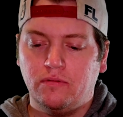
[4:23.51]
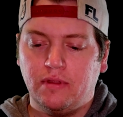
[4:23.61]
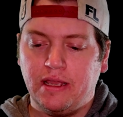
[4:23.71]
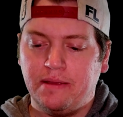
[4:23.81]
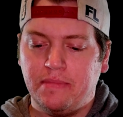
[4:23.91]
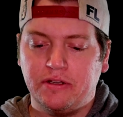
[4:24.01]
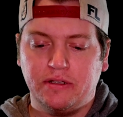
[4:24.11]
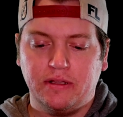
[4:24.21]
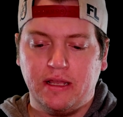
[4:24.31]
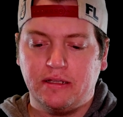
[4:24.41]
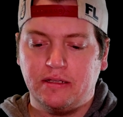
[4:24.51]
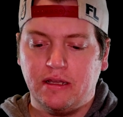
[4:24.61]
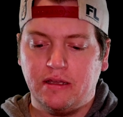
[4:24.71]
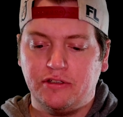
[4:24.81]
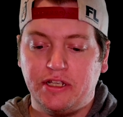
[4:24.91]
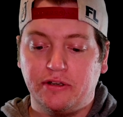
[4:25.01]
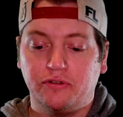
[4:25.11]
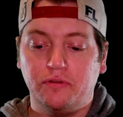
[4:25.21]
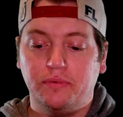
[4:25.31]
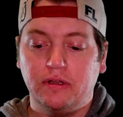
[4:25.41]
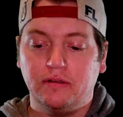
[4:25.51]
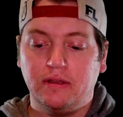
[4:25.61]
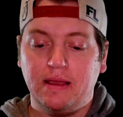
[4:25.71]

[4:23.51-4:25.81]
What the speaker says: they mentioned that Gene Krupa